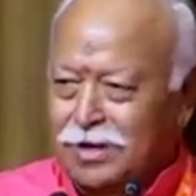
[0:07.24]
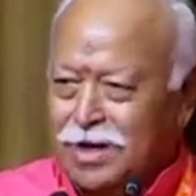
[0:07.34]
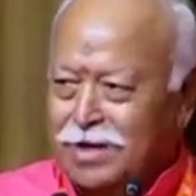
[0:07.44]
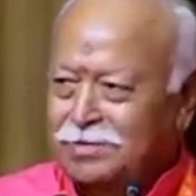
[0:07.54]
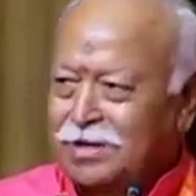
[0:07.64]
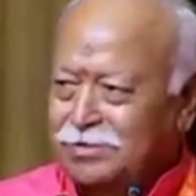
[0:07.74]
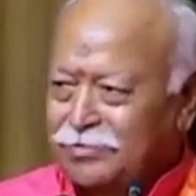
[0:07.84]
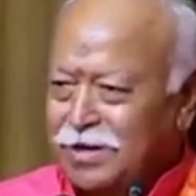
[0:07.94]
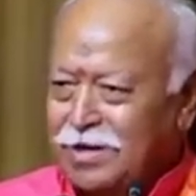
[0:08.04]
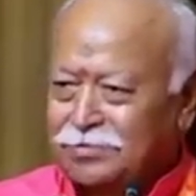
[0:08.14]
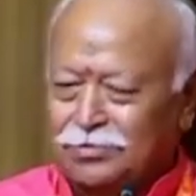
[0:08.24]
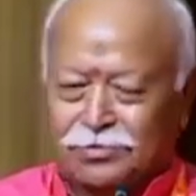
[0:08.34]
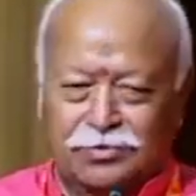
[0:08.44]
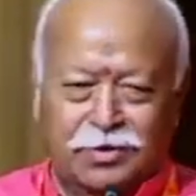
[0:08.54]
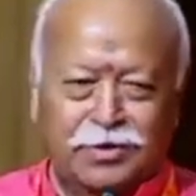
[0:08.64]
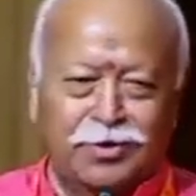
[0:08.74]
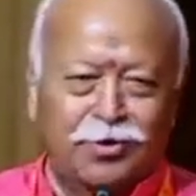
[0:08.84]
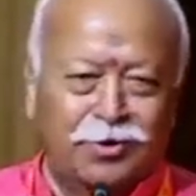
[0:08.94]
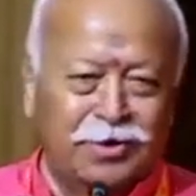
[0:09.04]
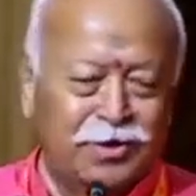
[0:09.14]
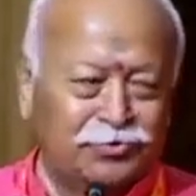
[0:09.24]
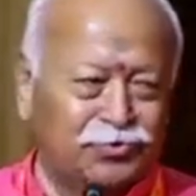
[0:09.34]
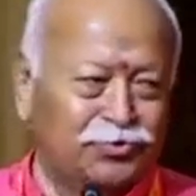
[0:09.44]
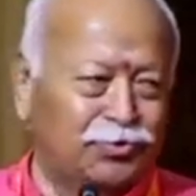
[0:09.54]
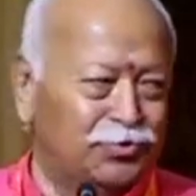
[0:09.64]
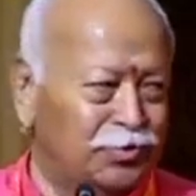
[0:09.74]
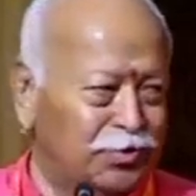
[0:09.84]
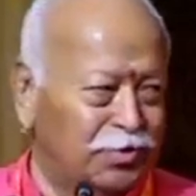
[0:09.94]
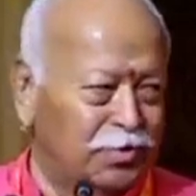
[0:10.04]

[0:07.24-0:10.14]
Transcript: on the dais as well as in the audience.